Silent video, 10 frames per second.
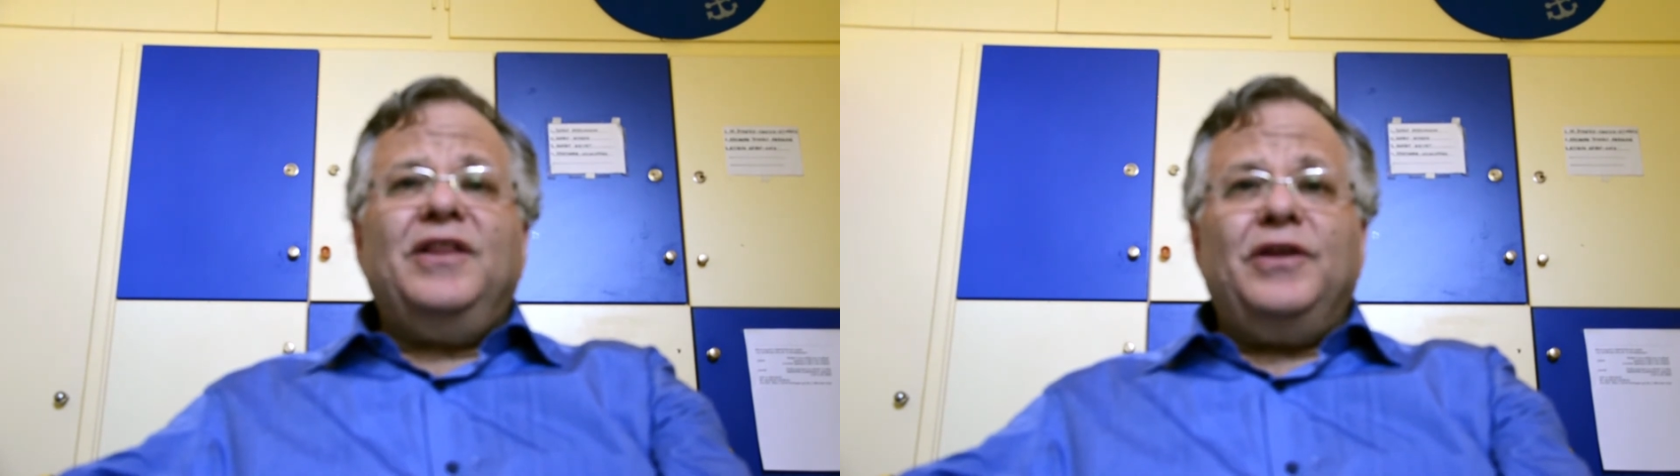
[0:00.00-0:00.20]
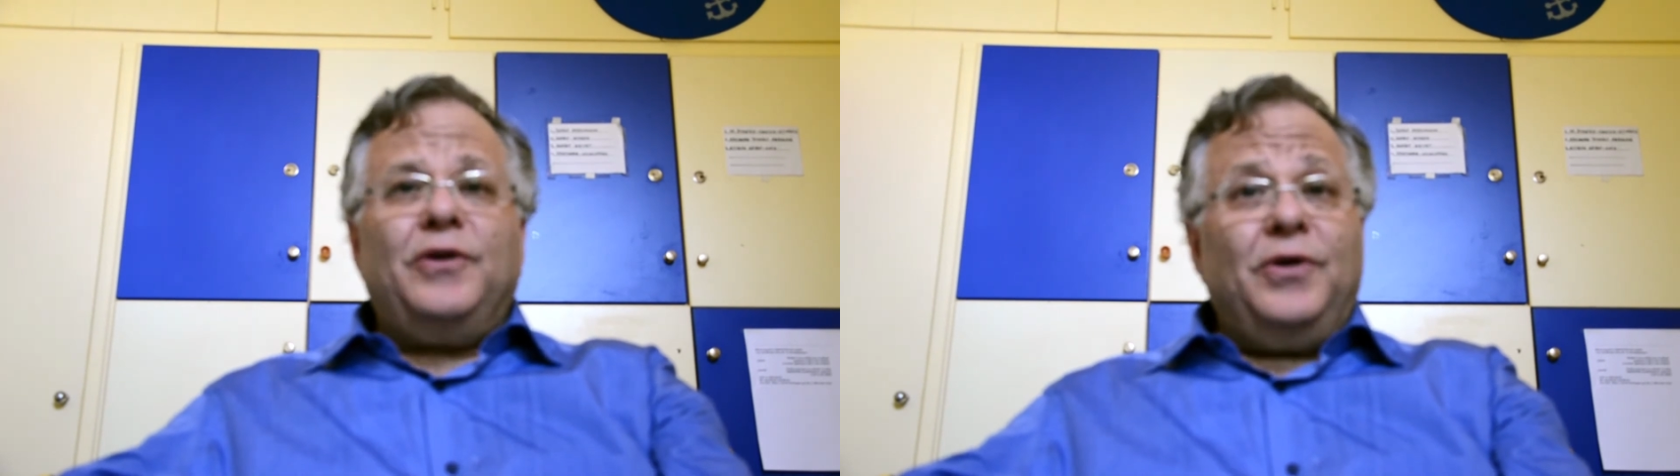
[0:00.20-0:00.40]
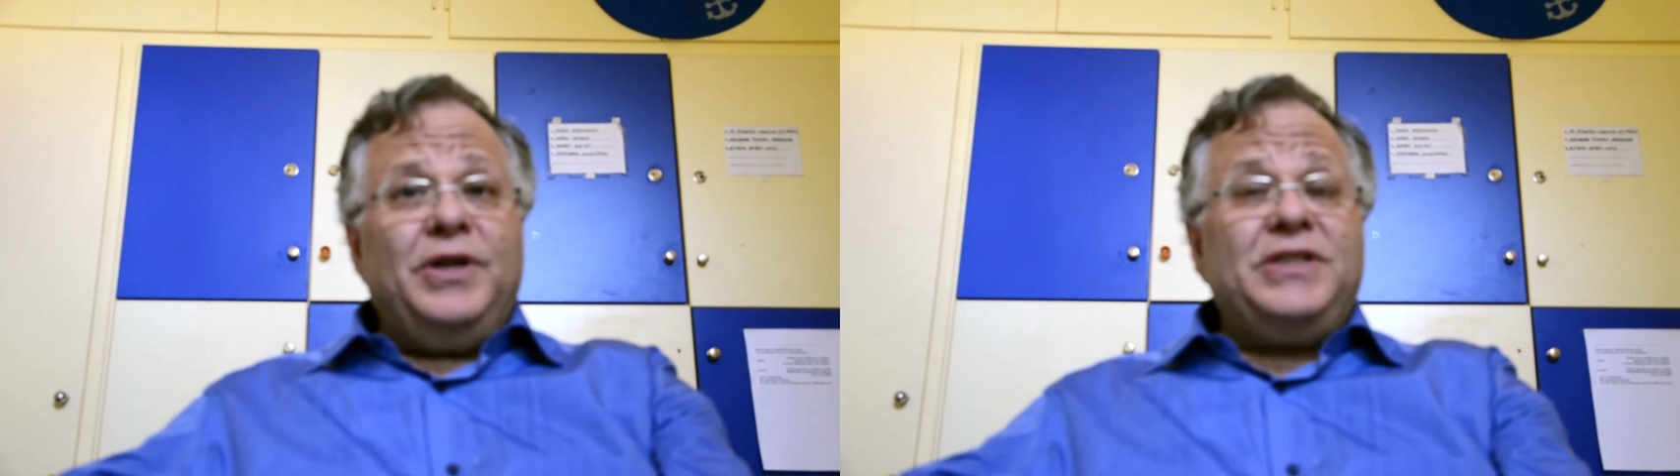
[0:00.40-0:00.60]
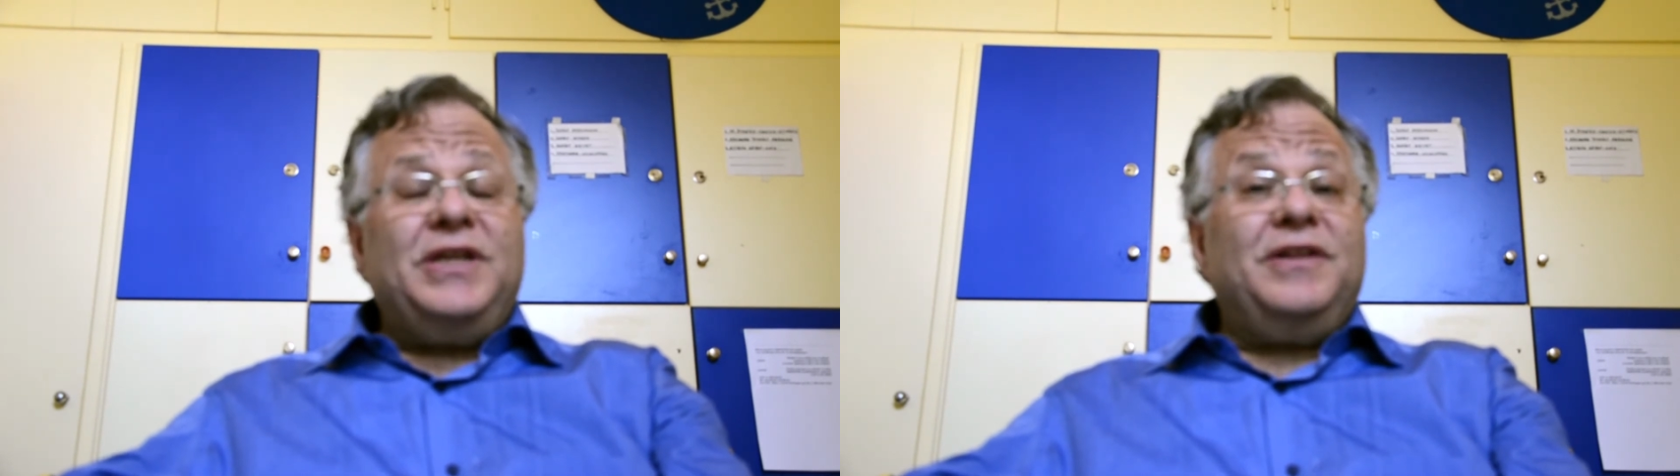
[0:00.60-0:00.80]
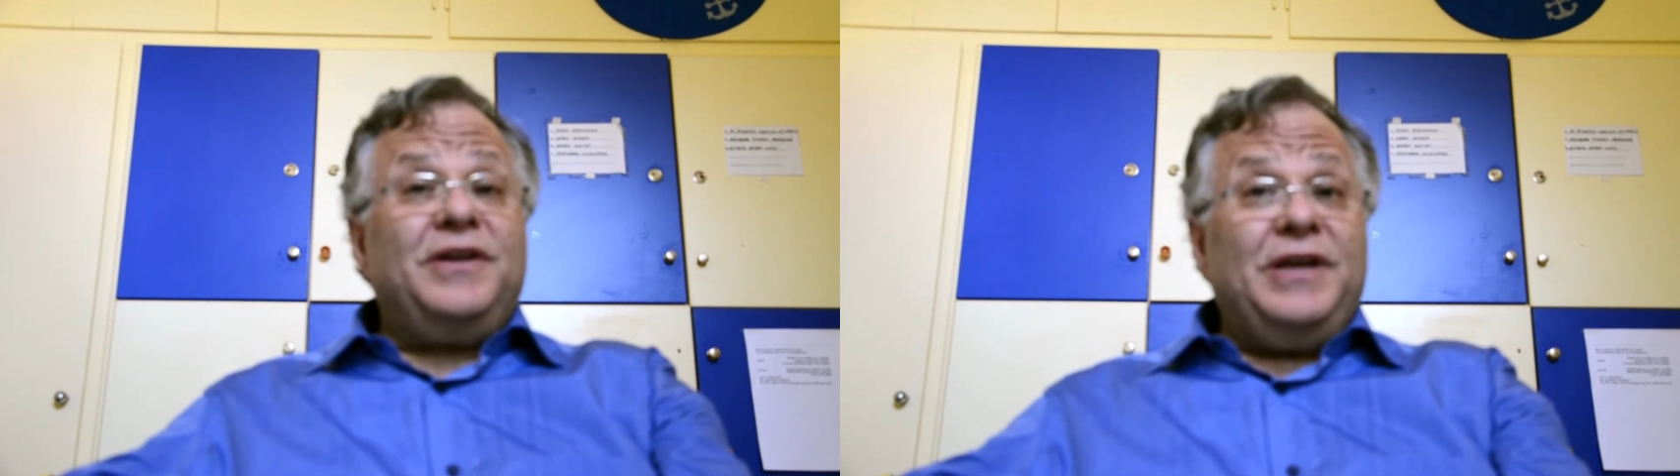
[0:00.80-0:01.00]
their
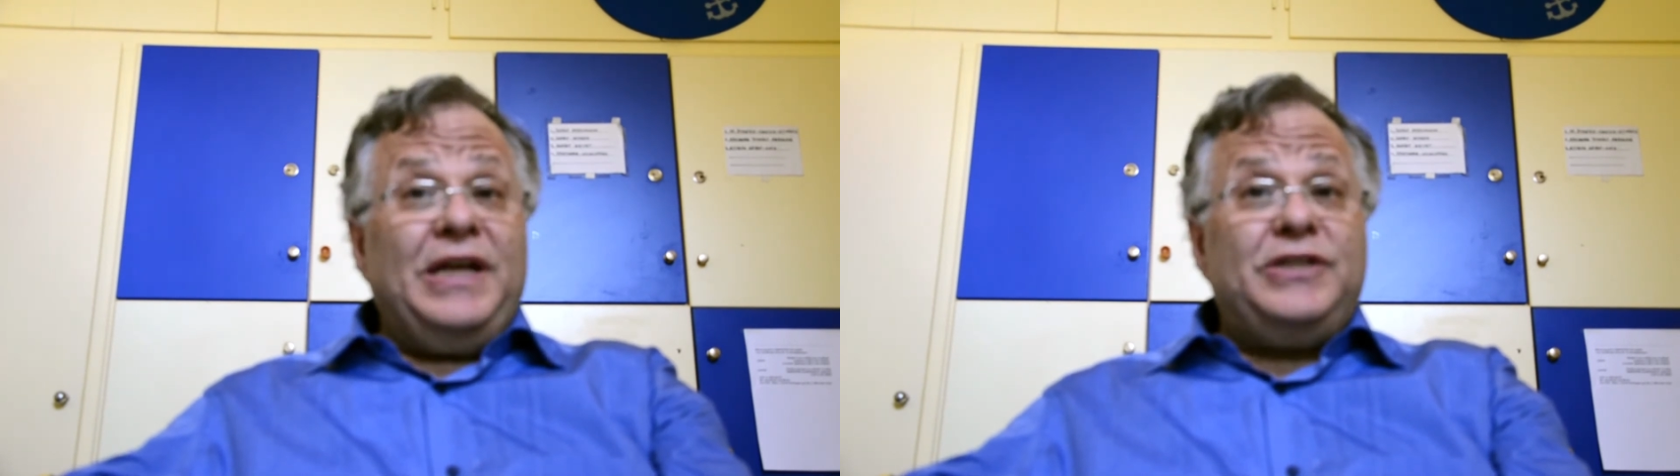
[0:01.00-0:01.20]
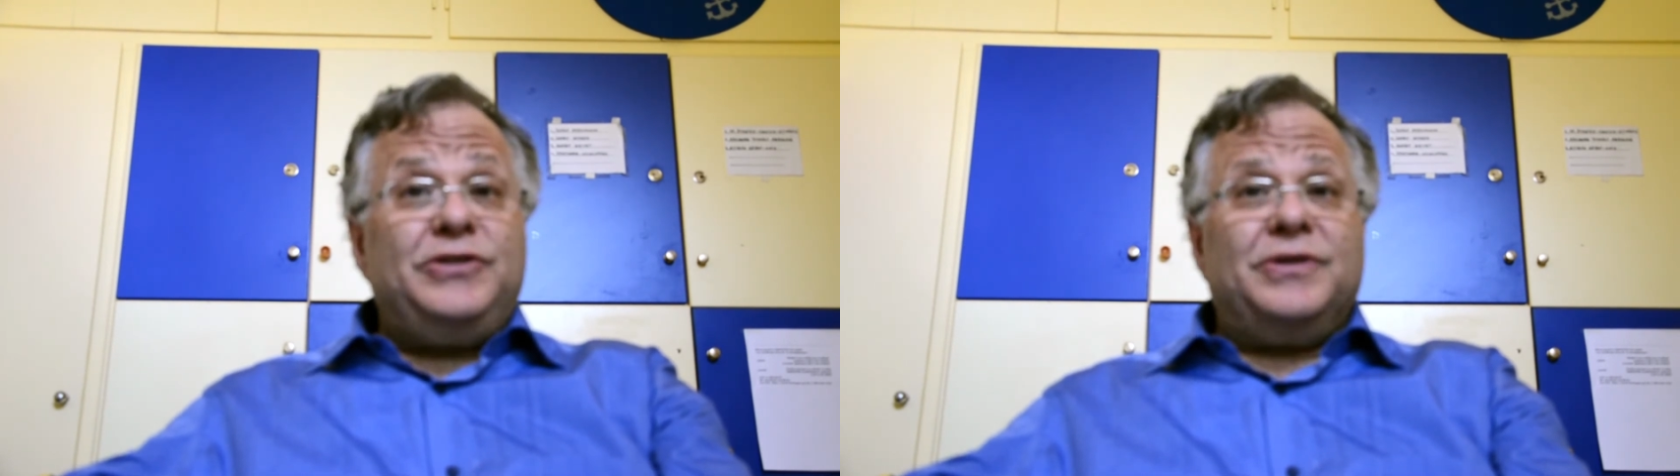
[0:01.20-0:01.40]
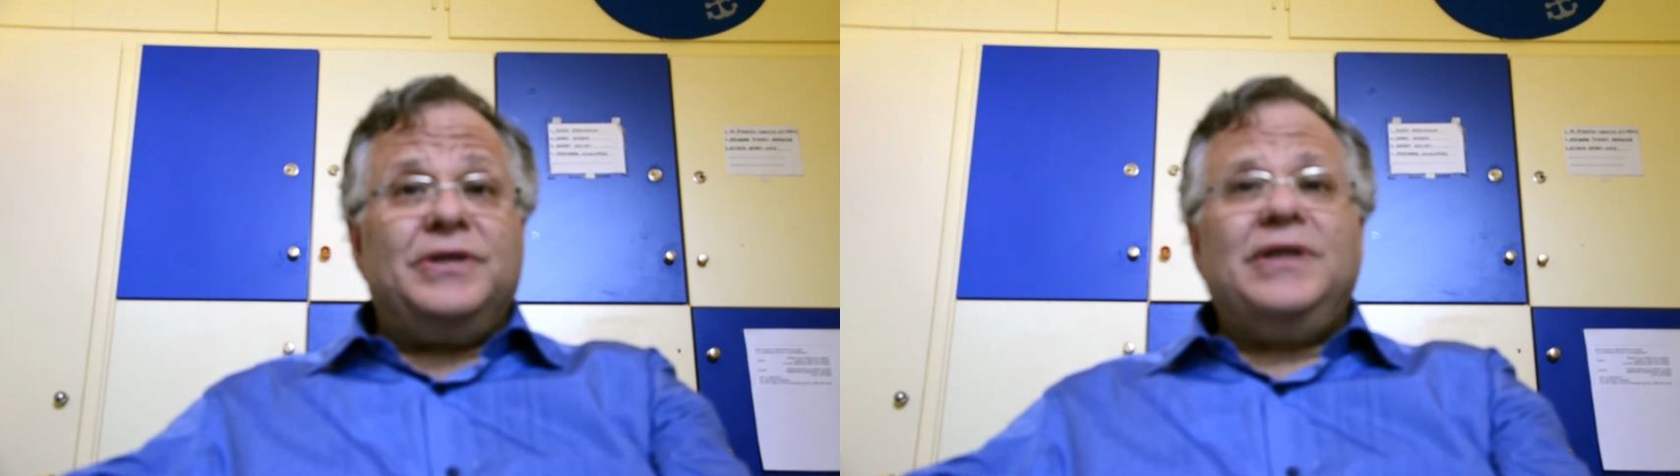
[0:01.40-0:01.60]
origin, their religion.